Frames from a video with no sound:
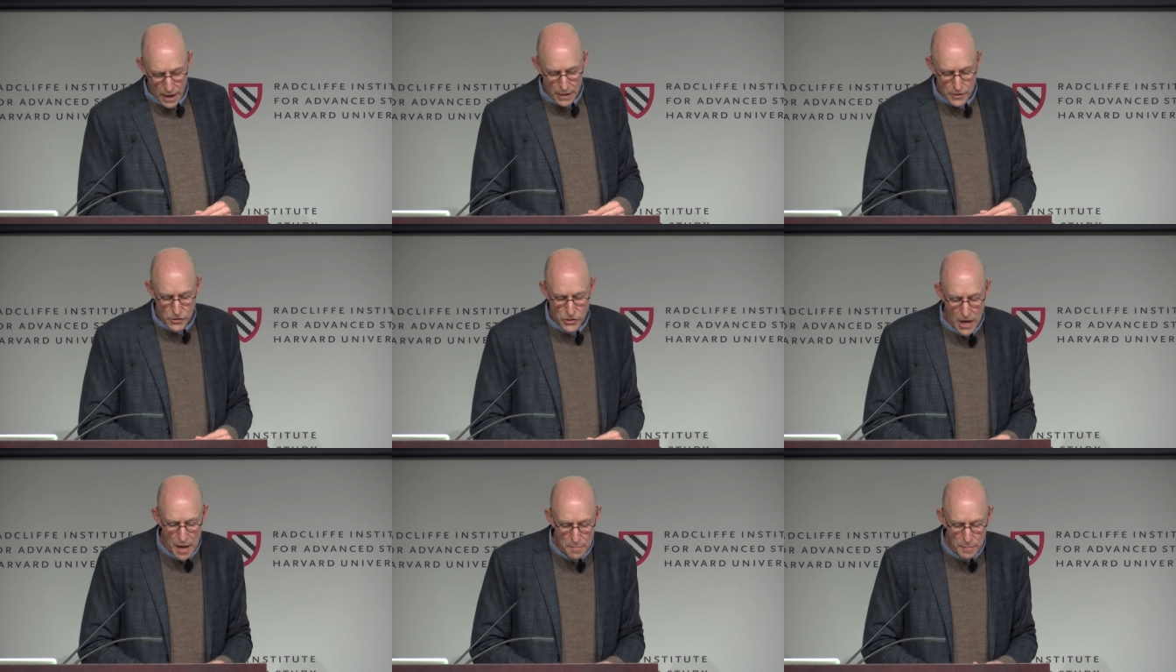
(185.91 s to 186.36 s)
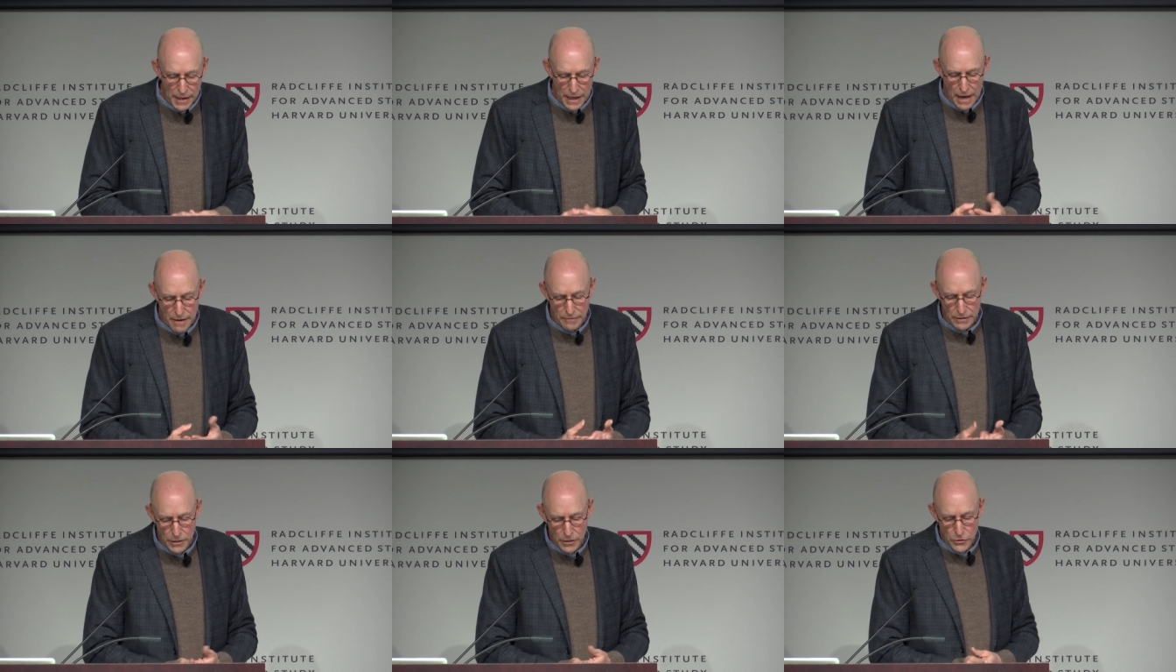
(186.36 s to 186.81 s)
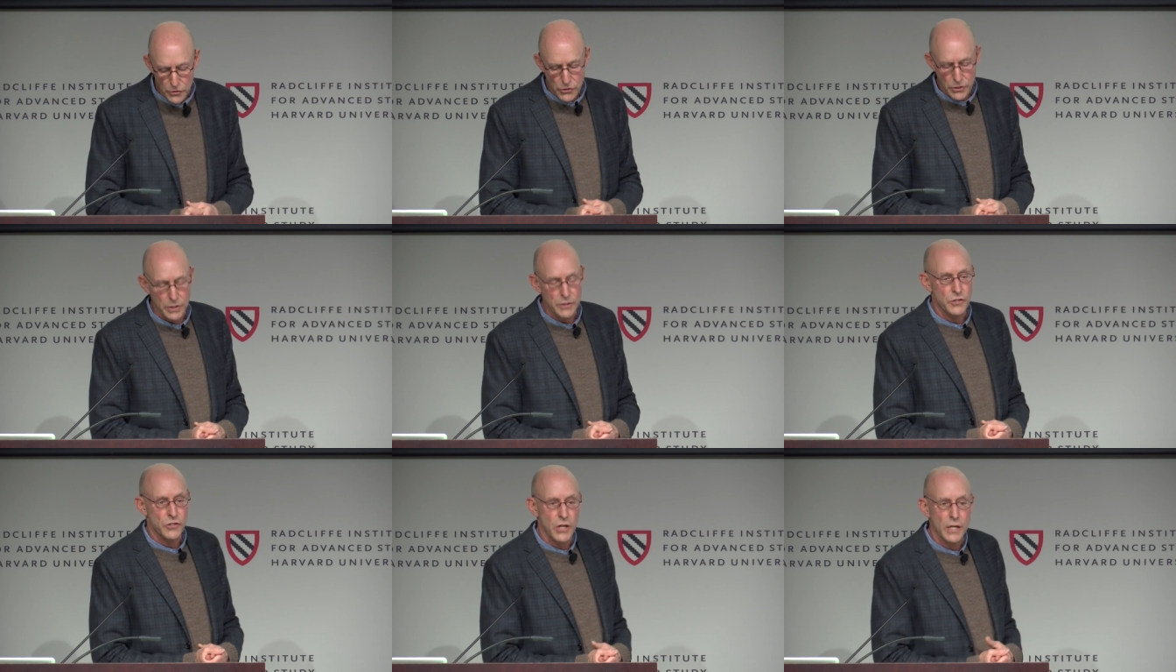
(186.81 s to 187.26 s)
shaping
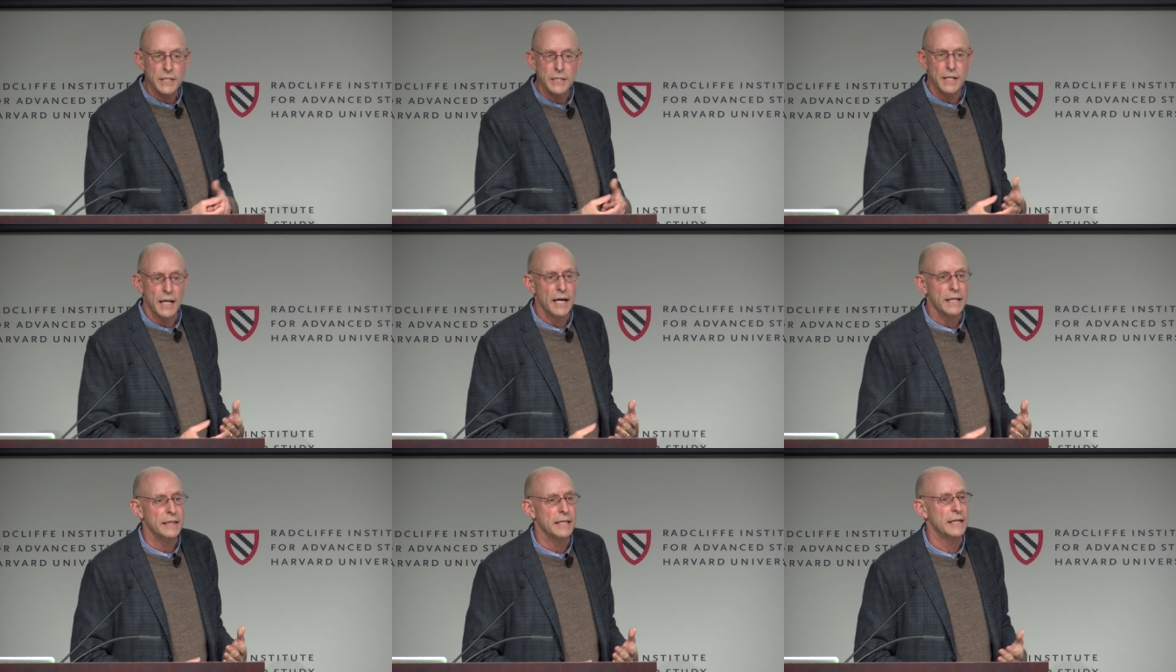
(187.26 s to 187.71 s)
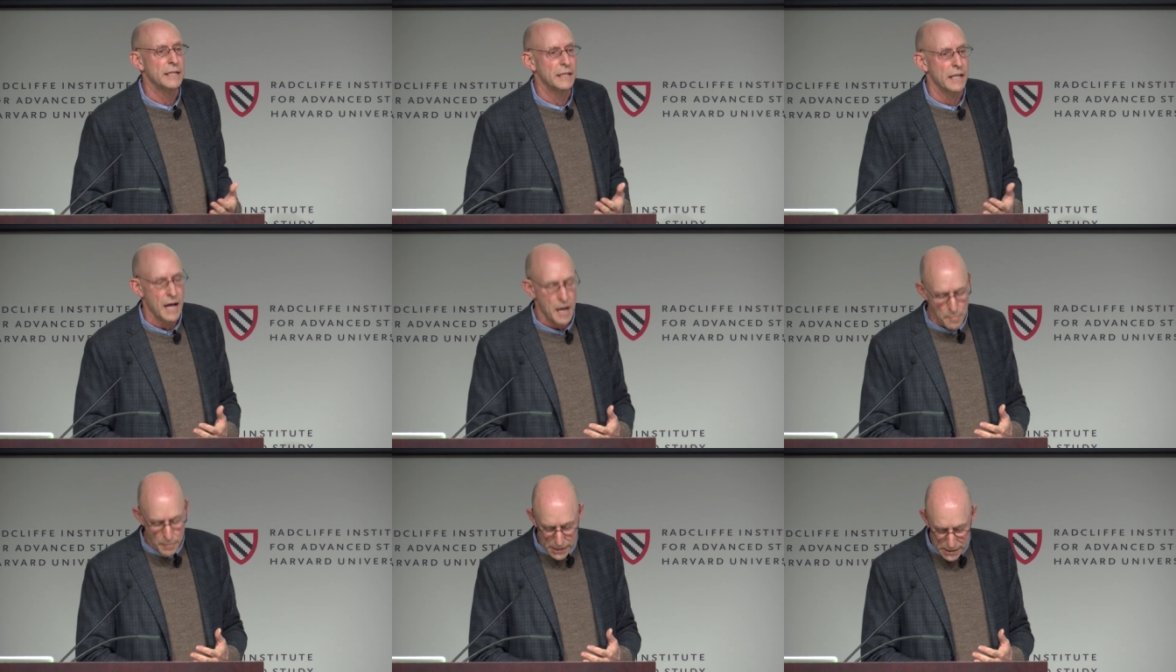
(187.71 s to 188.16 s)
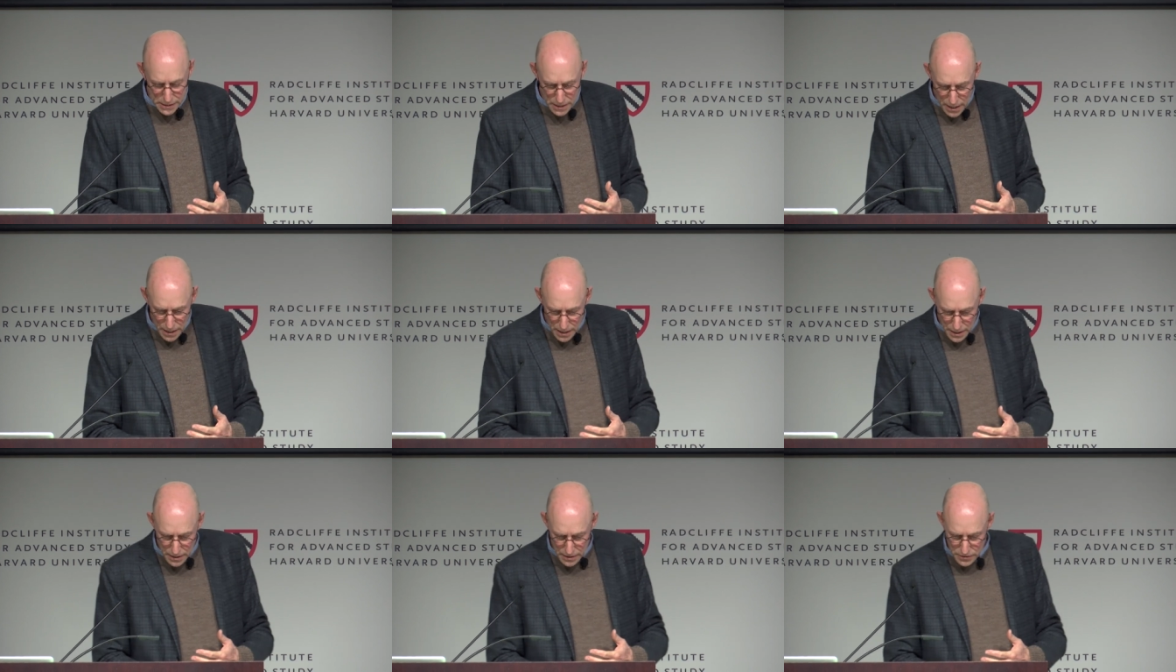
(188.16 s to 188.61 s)
evolution just like the climate
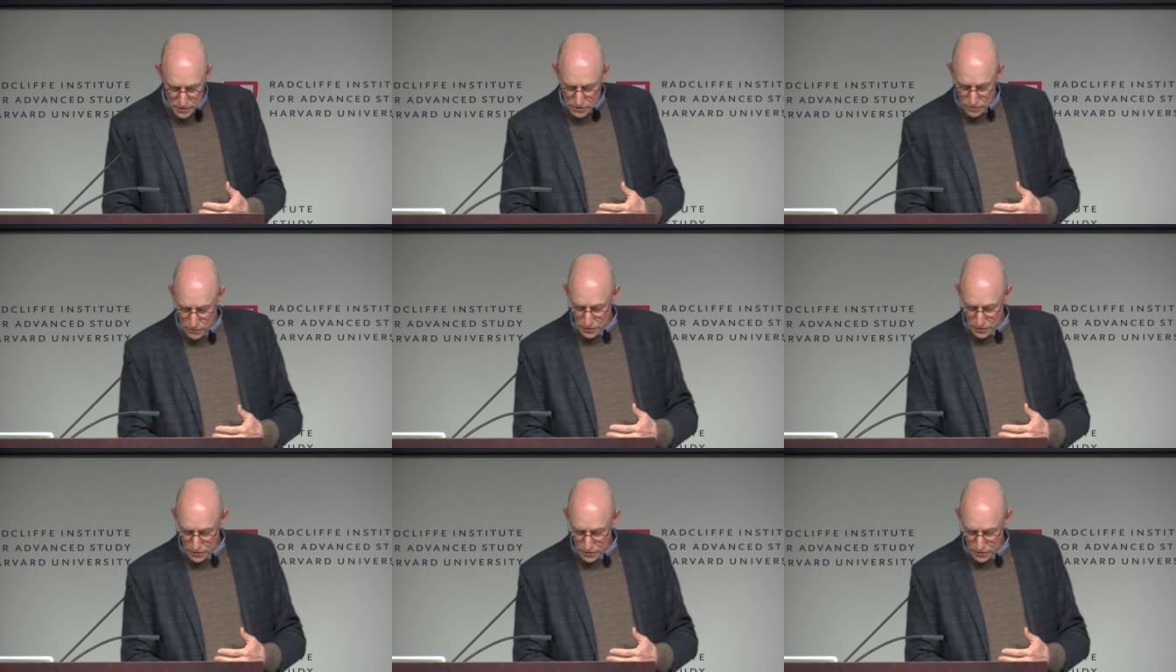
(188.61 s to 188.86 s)
does,